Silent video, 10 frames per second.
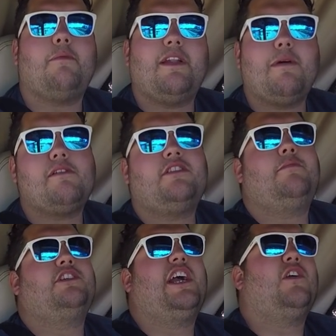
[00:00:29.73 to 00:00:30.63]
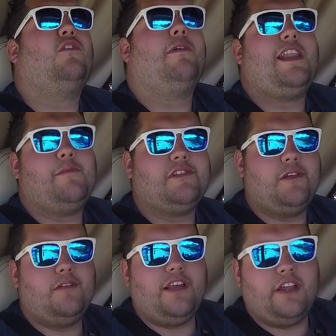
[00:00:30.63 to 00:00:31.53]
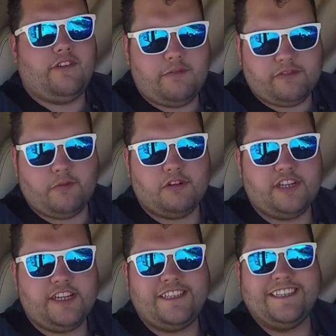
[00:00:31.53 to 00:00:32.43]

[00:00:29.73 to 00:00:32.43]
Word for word: Everybody, welcome to my channel. My name is Luke. Thank you very much for watching.